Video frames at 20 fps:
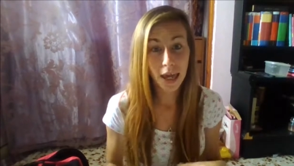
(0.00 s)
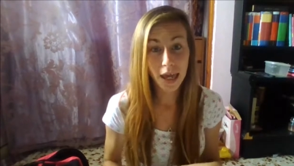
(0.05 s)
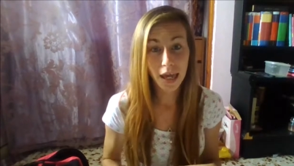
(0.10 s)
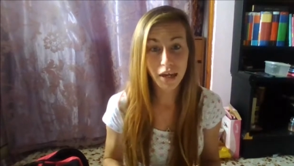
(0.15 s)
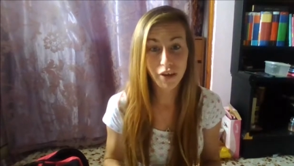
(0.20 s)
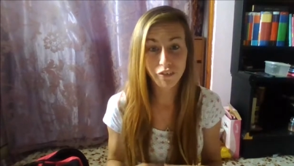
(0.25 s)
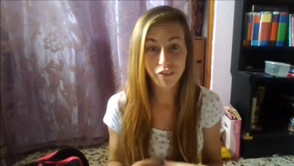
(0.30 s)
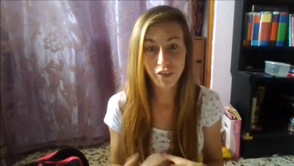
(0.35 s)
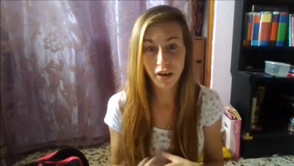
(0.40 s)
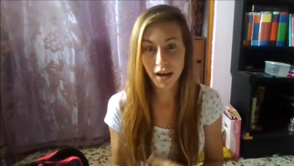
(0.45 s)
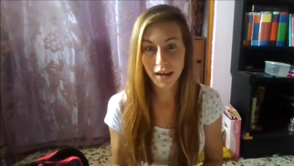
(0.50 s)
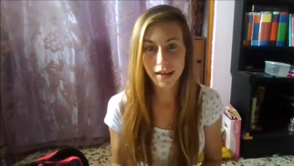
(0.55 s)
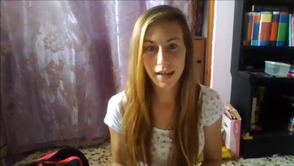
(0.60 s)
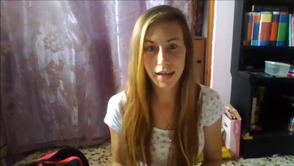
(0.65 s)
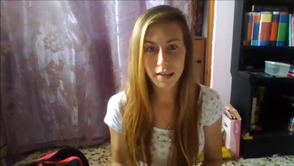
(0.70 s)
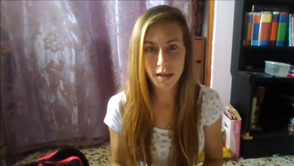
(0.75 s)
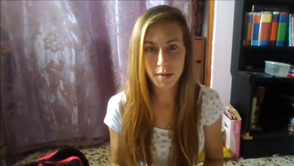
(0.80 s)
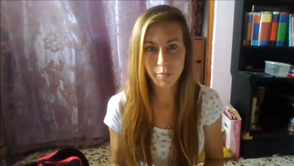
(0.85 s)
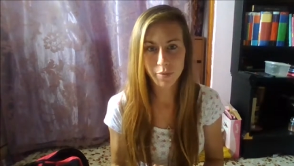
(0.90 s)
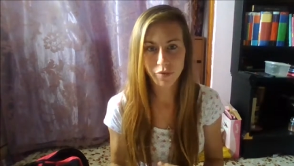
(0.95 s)
if I
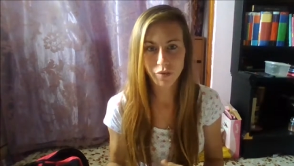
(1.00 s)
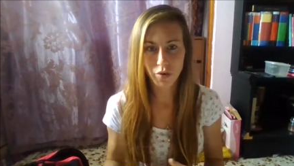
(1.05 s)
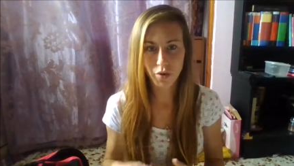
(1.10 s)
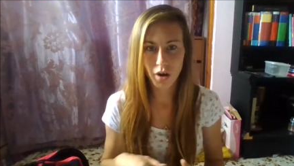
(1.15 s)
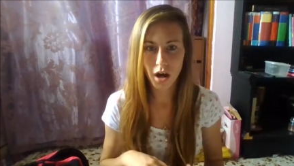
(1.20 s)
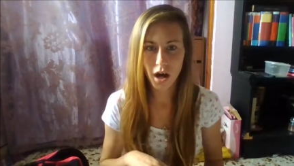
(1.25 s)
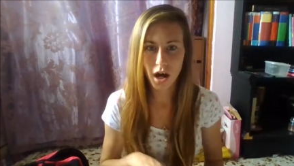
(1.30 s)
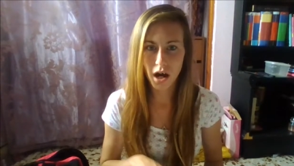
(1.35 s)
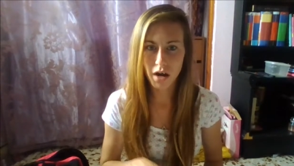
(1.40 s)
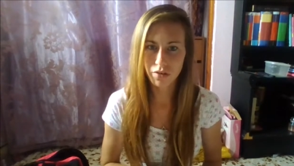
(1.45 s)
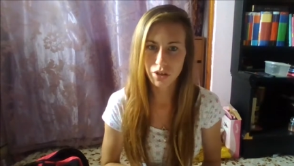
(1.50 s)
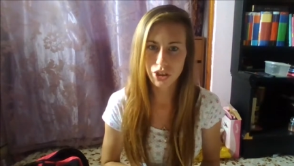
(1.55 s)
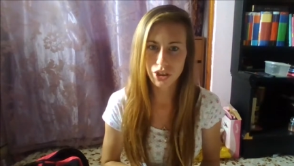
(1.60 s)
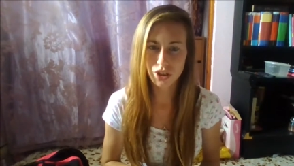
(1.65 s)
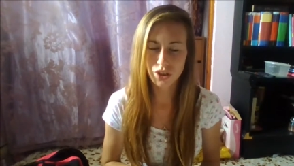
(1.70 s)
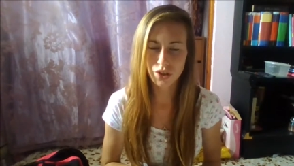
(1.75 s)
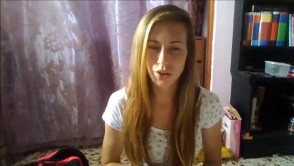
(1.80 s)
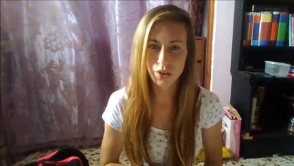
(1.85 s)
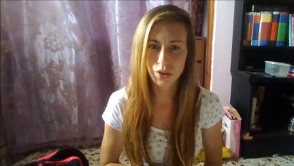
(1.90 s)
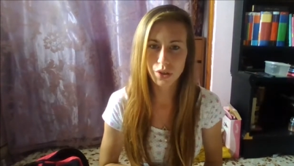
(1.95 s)
get there before her
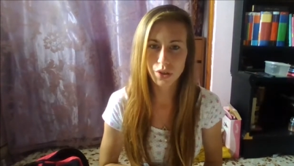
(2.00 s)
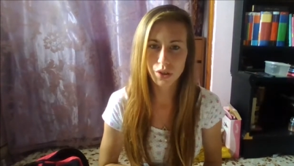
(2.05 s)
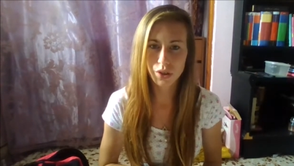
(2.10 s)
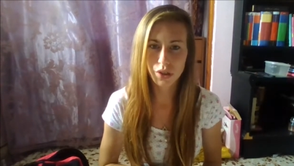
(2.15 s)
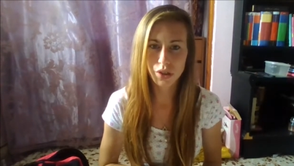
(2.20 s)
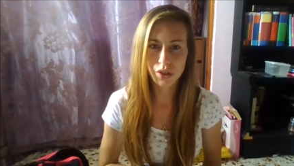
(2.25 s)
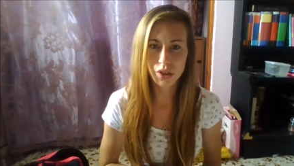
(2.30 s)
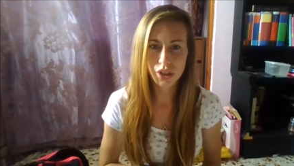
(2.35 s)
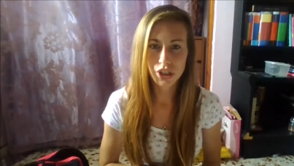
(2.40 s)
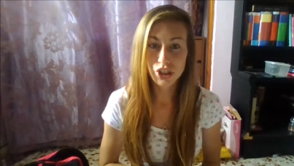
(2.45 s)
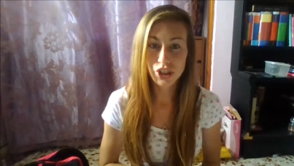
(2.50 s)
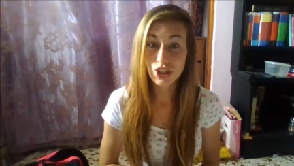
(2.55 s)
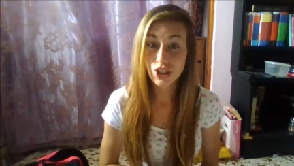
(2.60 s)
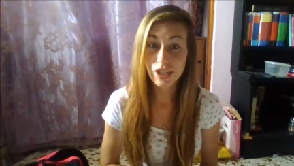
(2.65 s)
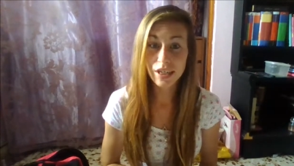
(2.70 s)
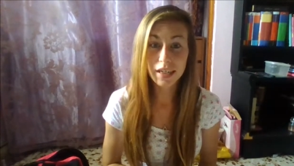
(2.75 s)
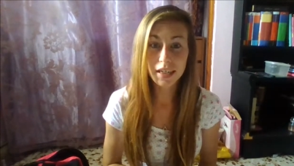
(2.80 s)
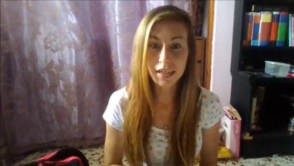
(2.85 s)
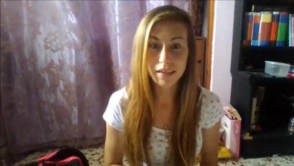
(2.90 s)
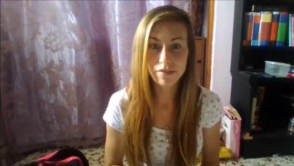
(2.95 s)
or
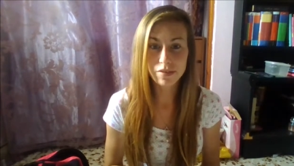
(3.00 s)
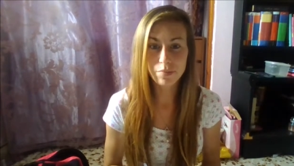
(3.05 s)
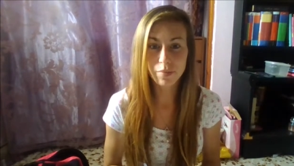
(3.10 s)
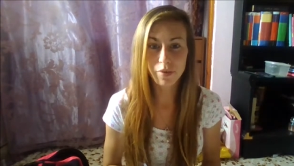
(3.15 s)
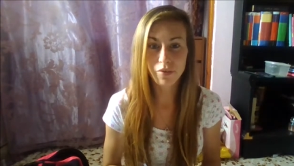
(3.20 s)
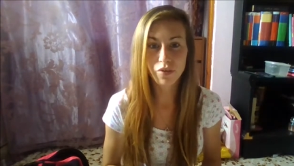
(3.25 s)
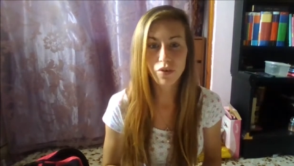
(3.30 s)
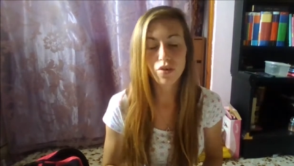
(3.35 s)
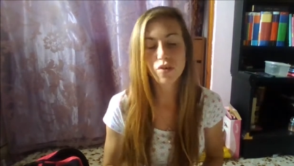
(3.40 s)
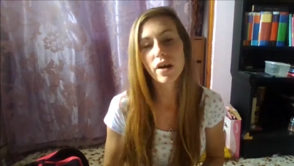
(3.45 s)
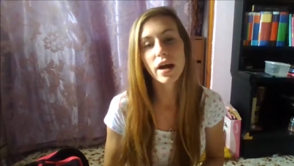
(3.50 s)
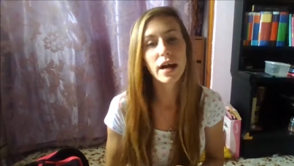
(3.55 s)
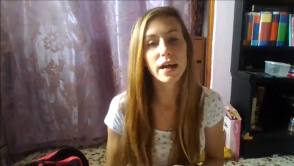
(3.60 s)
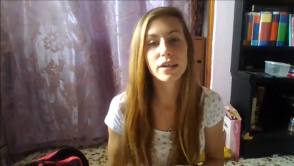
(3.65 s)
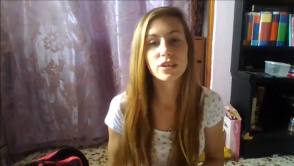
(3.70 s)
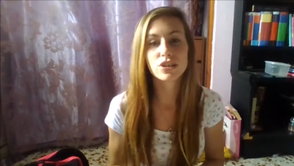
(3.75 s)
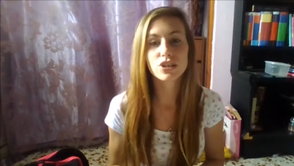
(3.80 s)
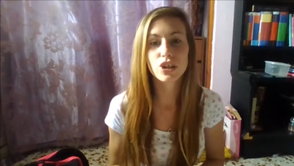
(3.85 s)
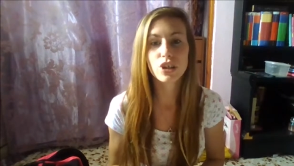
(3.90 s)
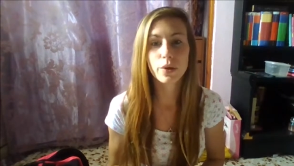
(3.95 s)
she leaves before
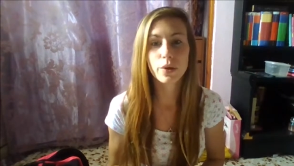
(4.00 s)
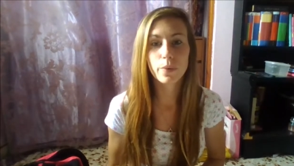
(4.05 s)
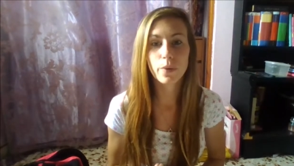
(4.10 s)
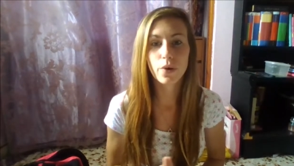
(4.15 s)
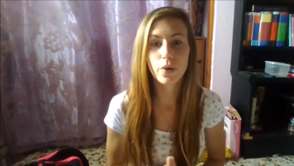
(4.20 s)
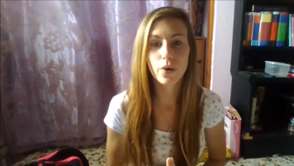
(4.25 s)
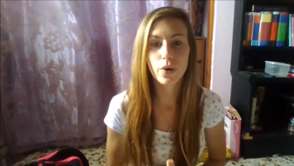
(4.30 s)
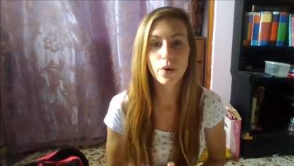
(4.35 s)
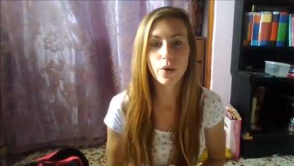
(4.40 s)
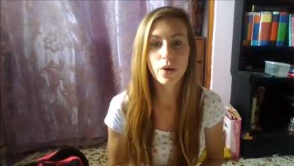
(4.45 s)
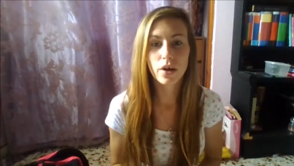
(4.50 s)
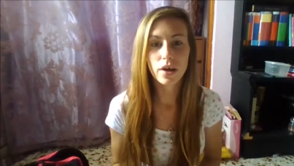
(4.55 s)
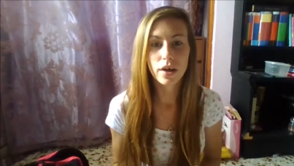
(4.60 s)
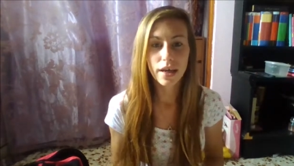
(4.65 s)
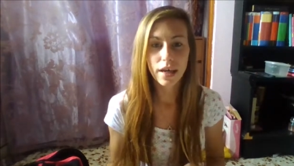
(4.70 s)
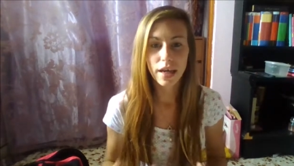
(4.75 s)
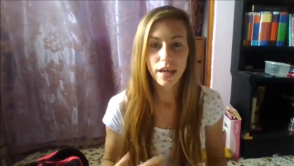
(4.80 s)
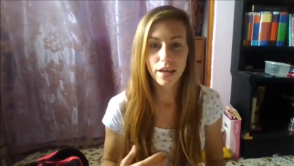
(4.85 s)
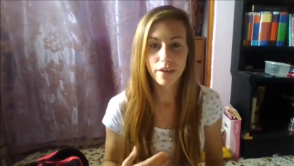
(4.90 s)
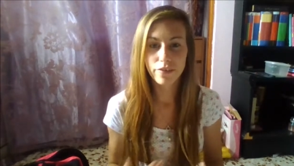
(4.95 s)
I do, or
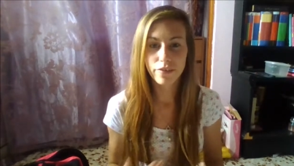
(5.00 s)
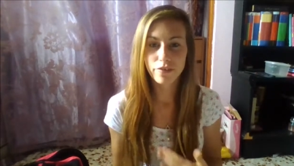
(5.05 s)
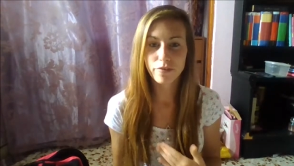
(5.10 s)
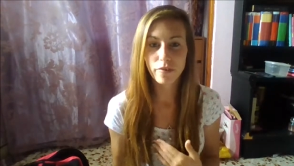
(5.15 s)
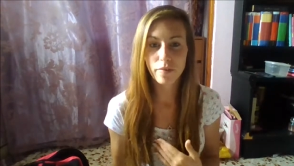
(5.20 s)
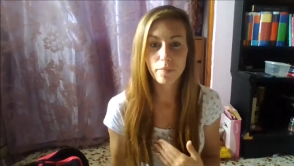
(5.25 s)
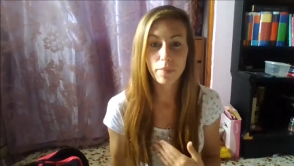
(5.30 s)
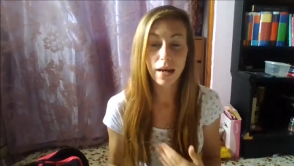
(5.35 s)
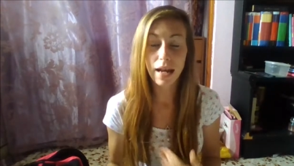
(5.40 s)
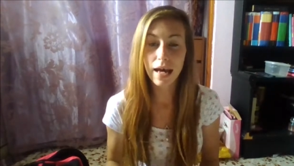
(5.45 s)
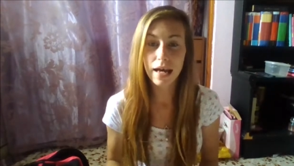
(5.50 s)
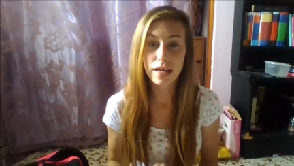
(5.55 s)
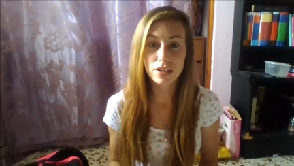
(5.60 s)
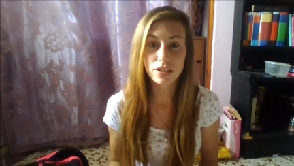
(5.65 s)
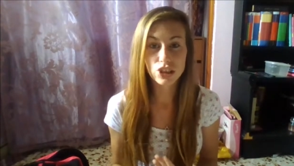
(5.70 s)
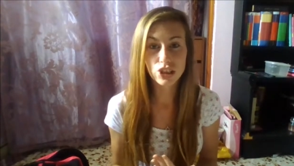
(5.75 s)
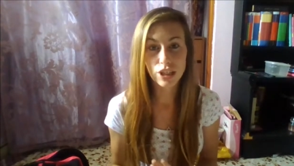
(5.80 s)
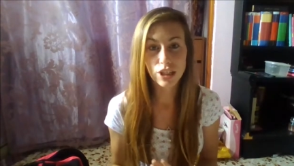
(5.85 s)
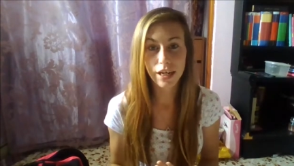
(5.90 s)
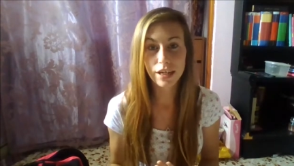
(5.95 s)
if
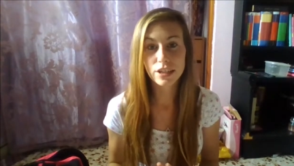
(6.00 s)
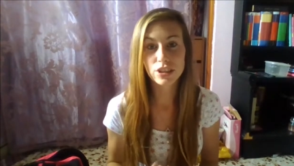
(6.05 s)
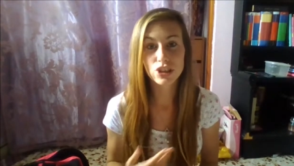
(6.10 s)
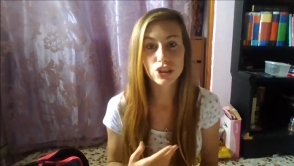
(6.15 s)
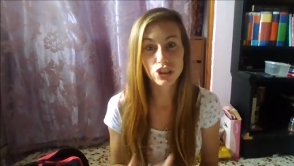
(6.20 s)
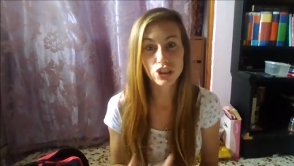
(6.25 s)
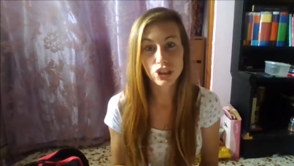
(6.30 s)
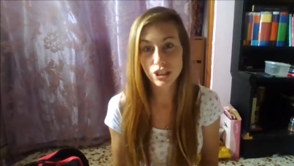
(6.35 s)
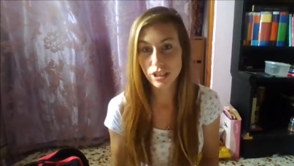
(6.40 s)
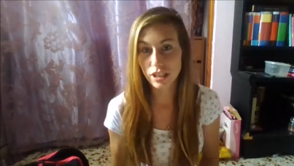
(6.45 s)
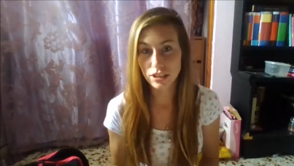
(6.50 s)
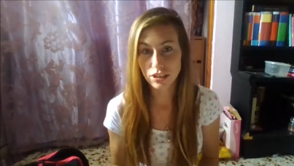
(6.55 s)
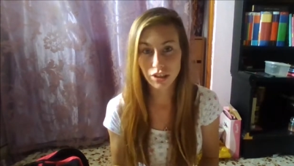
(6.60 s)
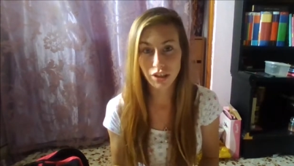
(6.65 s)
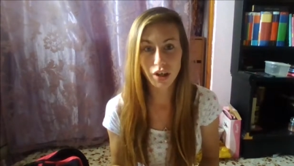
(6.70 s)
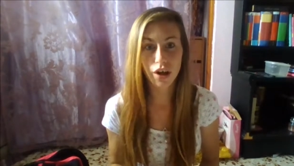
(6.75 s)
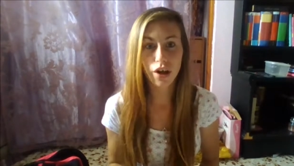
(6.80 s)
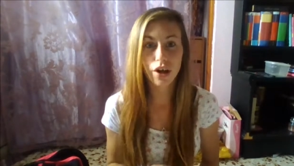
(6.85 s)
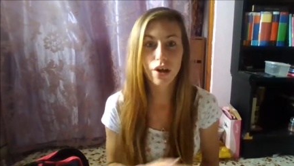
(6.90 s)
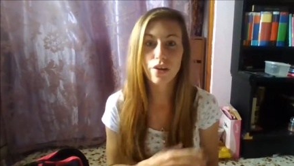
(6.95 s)
plans change and she
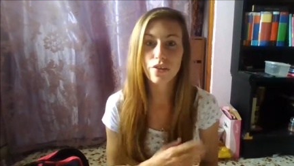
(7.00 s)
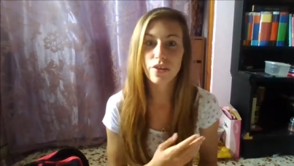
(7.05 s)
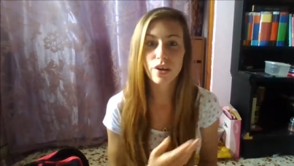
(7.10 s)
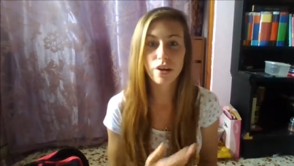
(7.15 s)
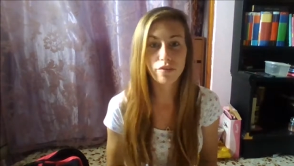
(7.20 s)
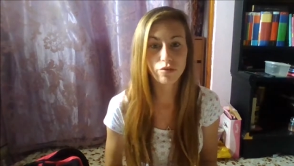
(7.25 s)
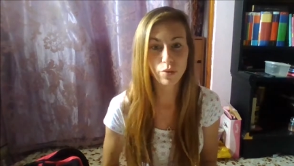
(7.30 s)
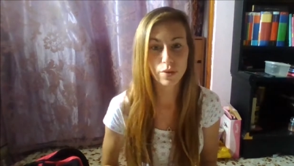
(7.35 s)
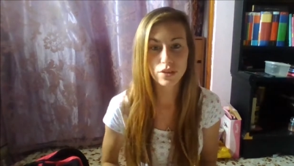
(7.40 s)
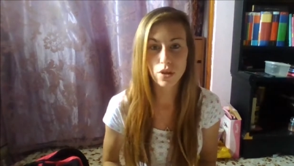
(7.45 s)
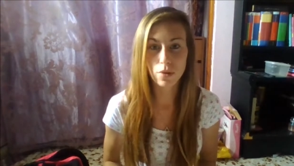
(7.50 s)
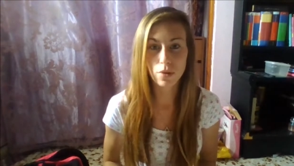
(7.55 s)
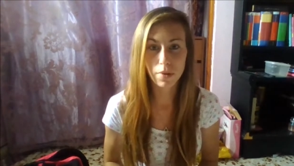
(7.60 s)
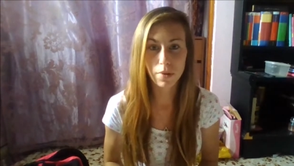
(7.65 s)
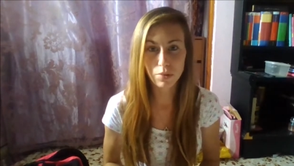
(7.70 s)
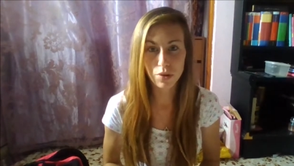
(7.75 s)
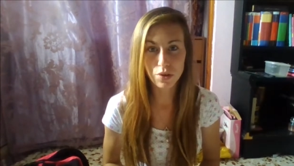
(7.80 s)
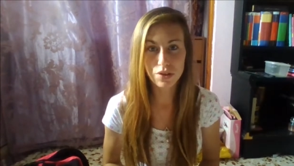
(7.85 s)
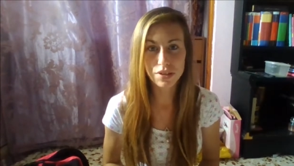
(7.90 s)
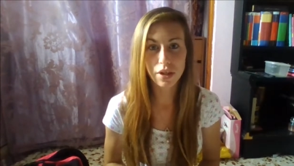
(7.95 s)
doesn't go, then I've always got
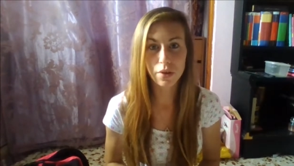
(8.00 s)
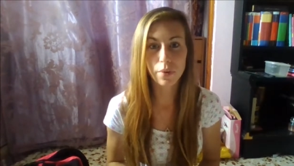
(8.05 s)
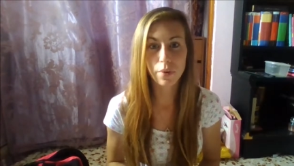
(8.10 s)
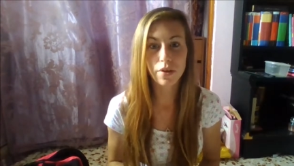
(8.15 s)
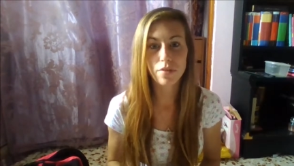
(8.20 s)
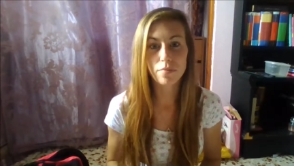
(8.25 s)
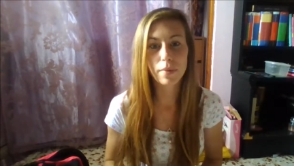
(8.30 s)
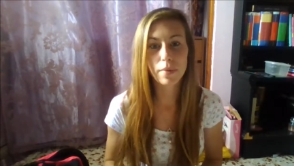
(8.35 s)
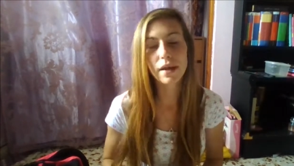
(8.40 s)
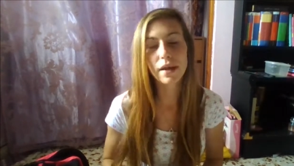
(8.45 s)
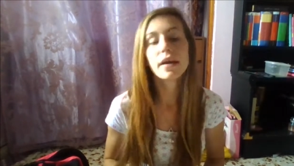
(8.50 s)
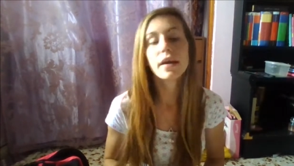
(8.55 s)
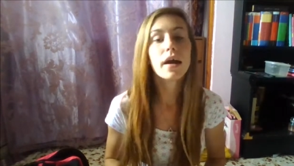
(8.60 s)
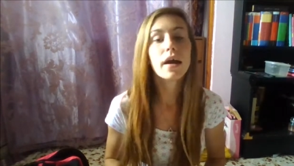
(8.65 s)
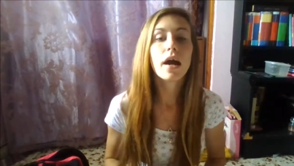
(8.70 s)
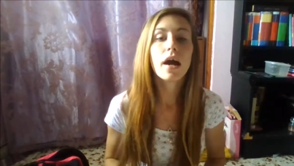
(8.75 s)
my music with me.